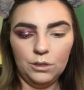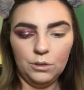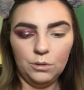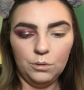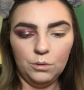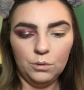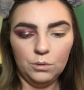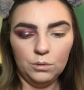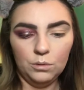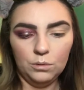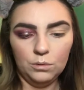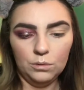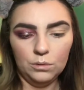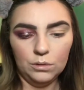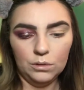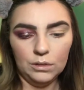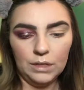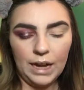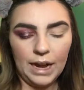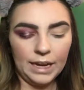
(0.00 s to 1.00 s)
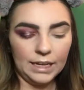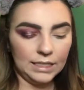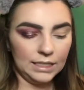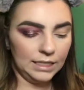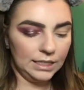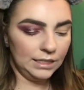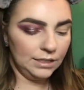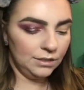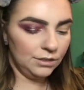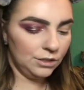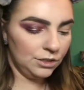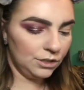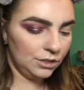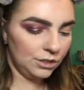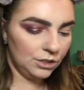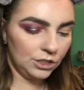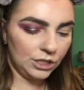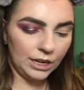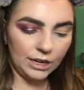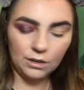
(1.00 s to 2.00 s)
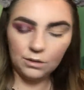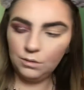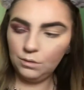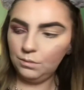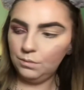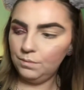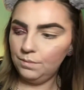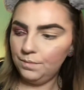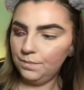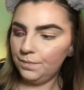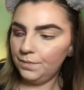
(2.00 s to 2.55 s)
Tools Accent Shadow